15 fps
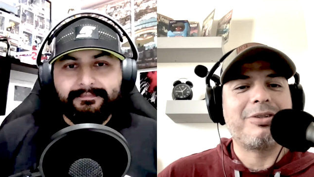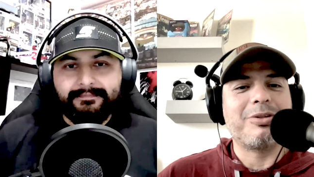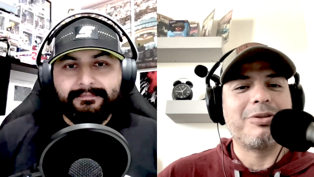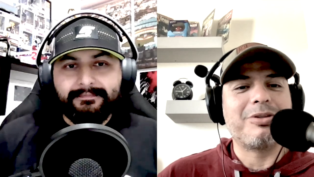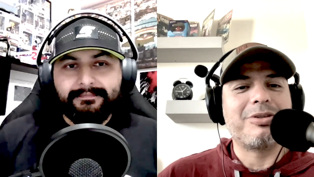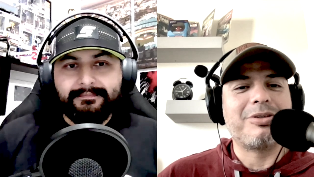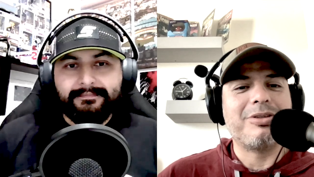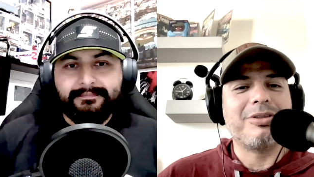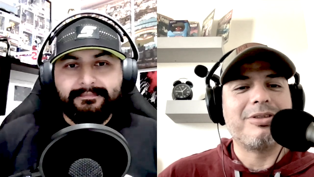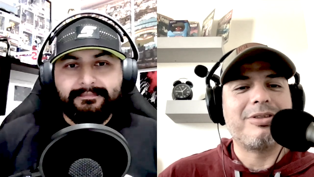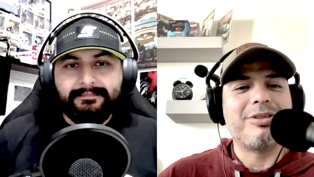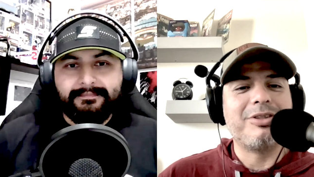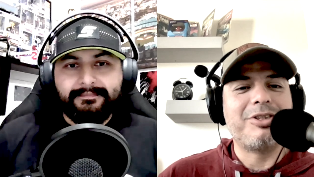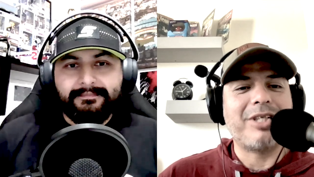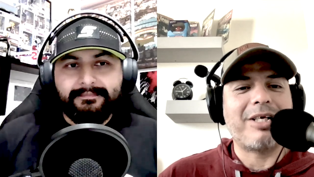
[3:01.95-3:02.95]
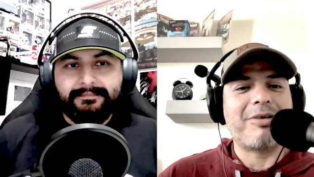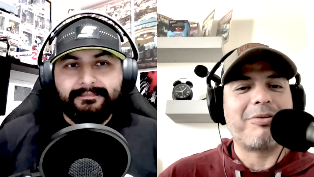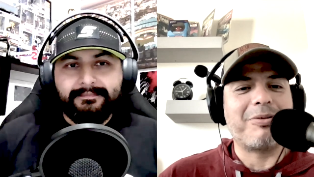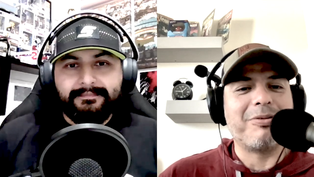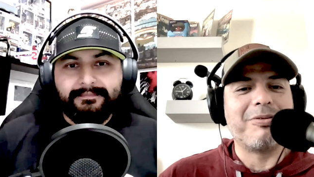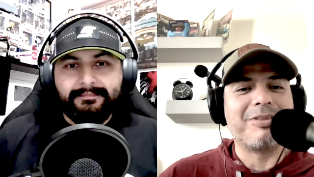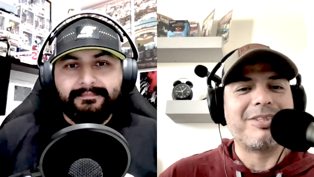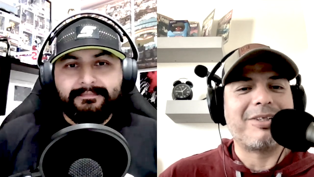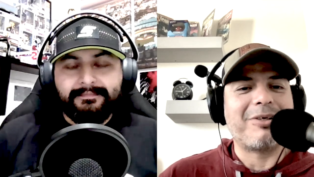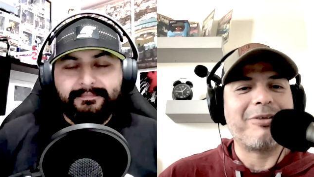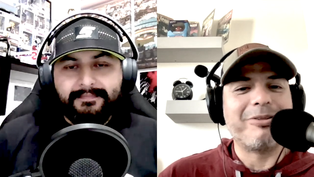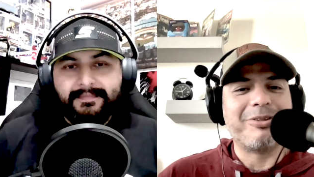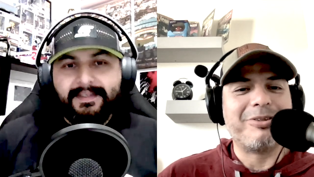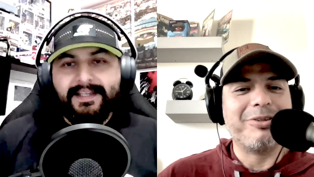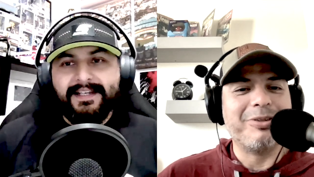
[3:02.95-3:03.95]
Speaker 1: those those the generals and
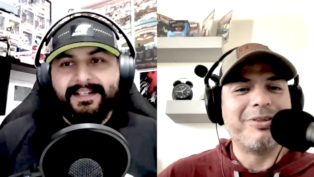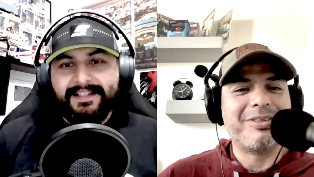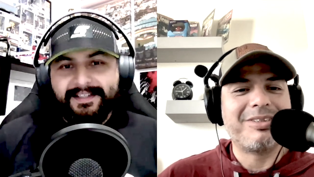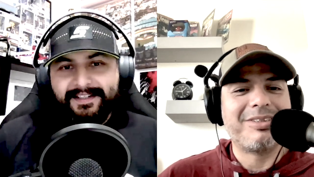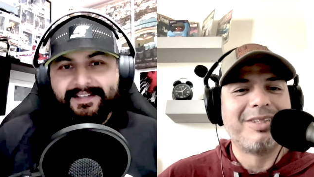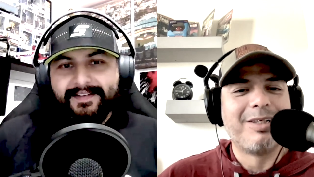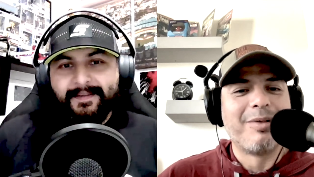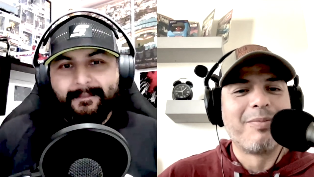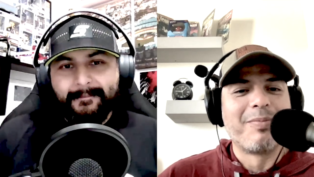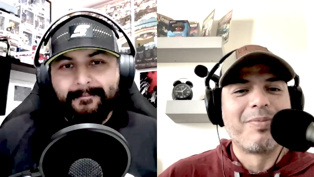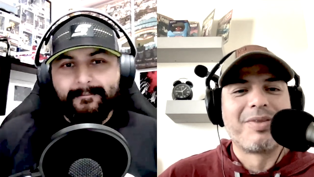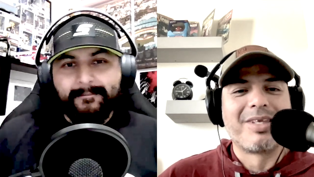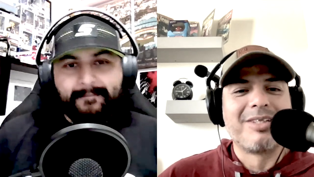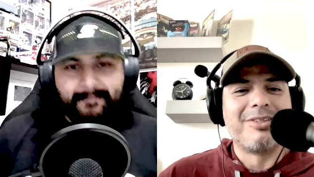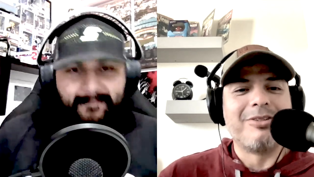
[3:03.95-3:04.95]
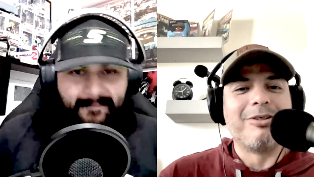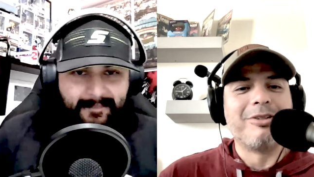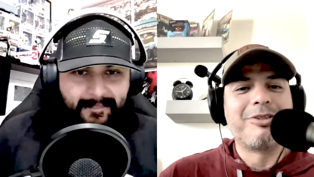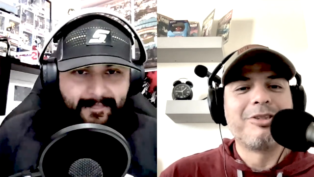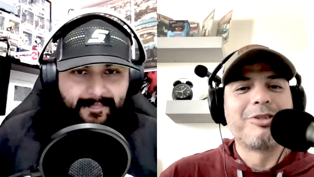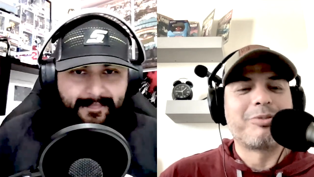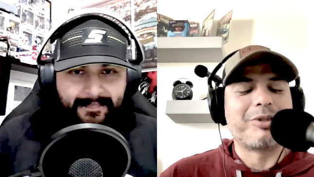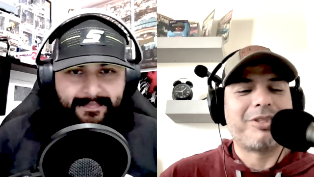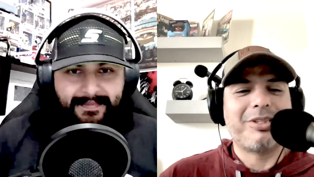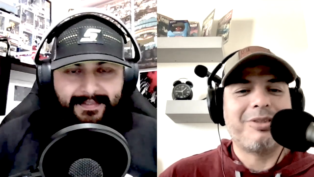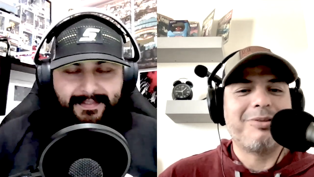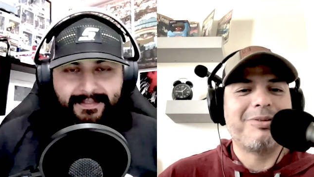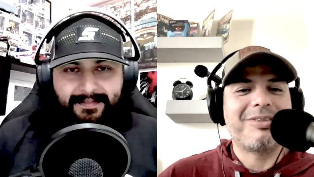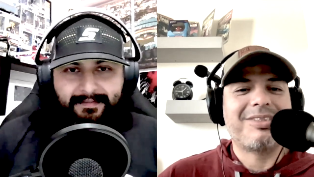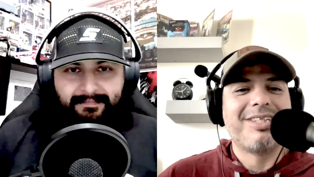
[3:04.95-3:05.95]
all those dudes yeah yeah so those dudes were
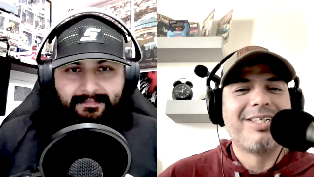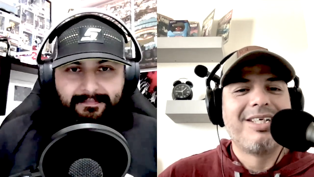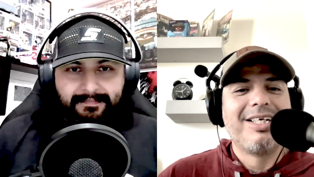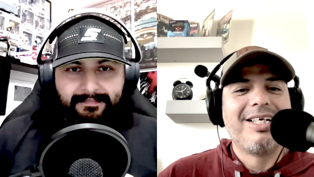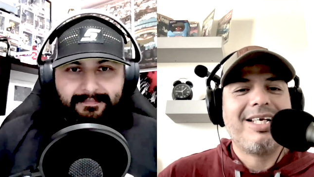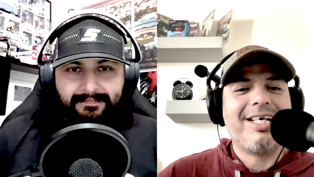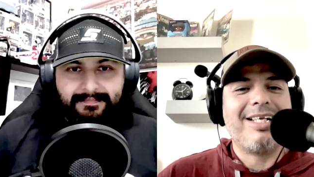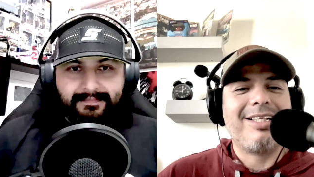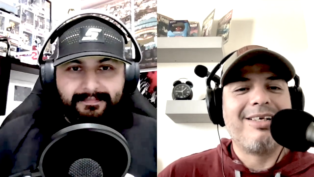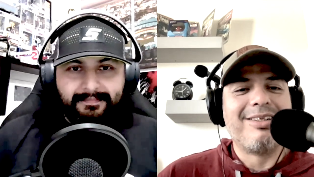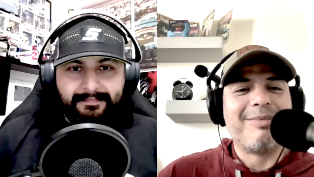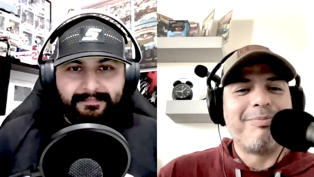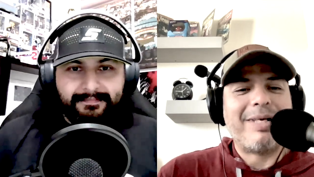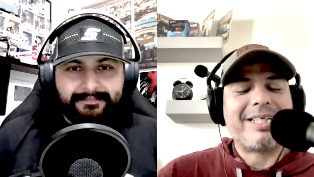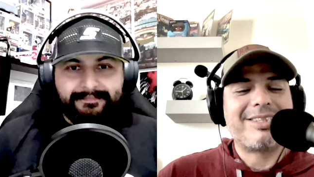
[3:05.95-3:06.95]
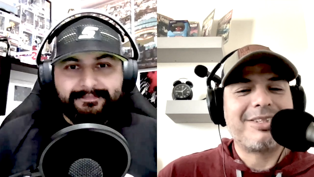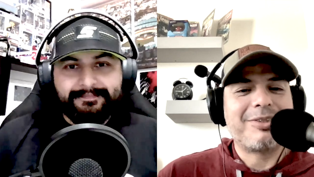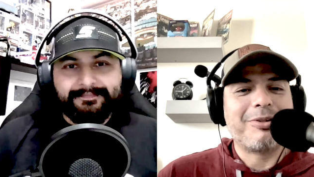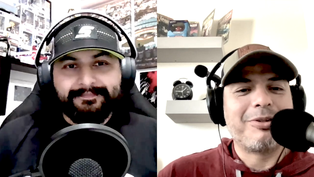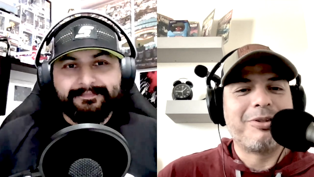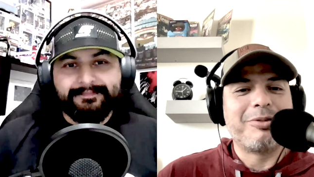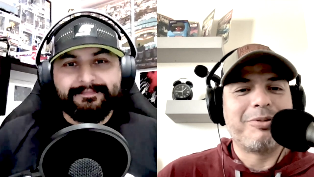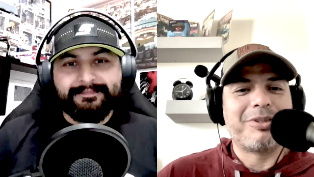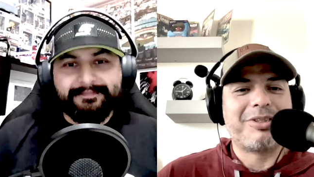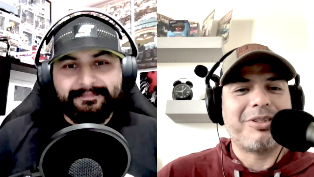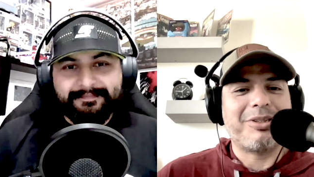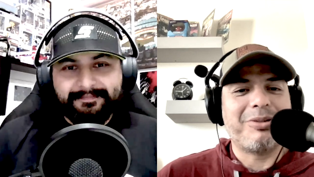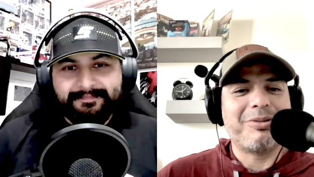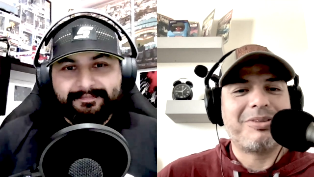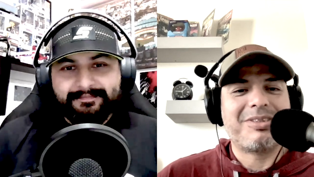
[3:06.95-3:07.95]
toast and uh, the mexico dude was
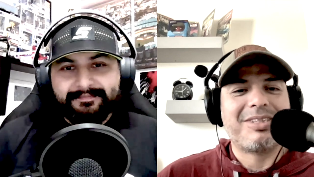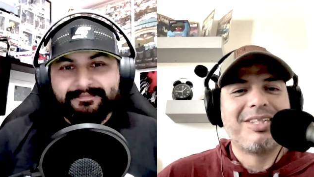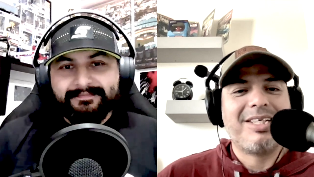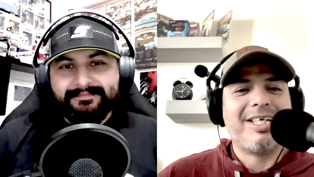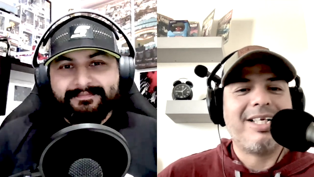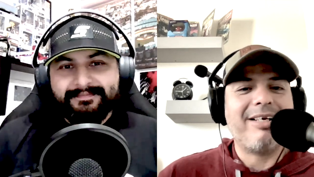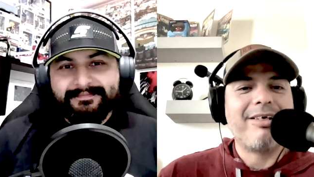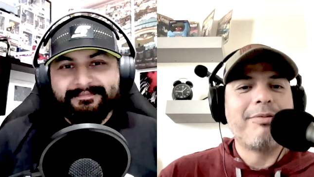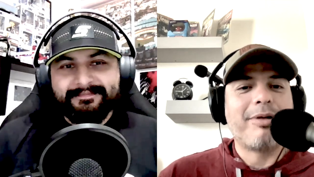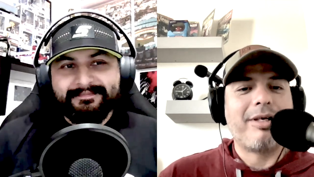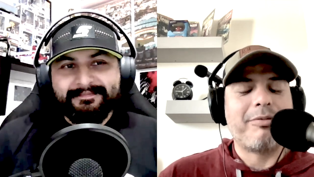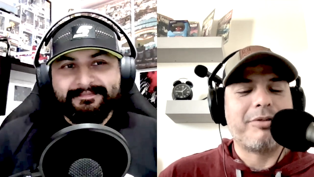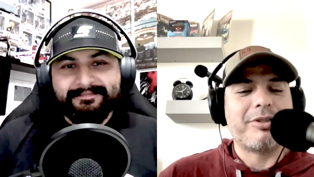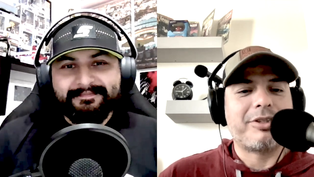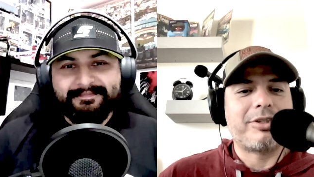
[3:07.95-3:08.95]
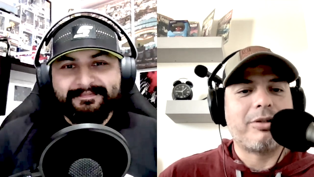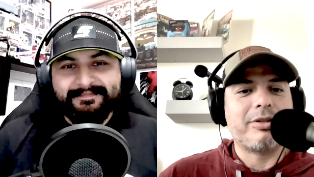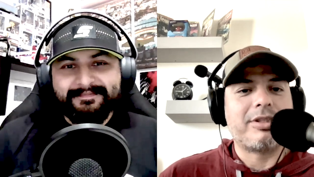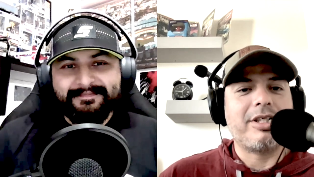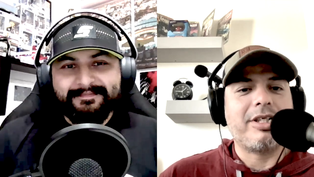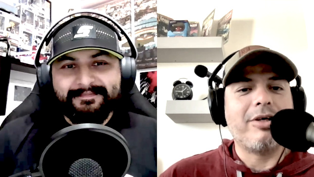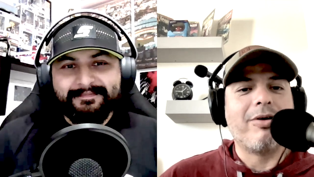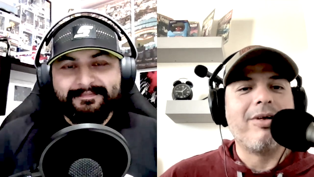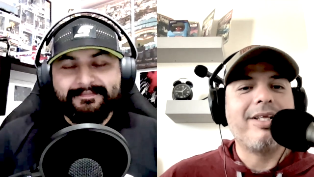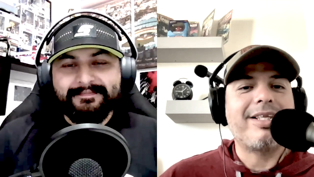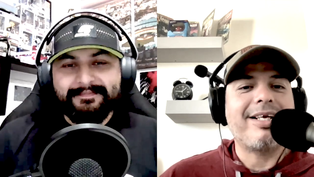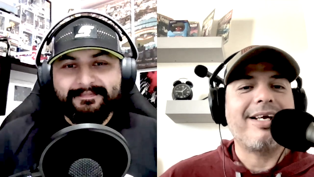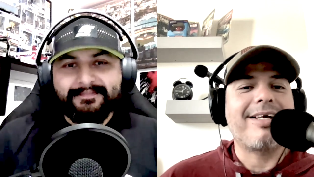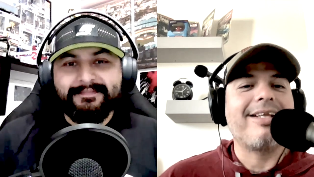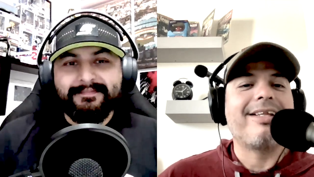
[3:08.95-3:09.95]
toast and everybody was toast and the only
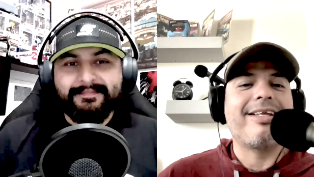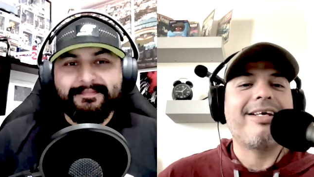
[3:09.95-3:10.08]
thing i can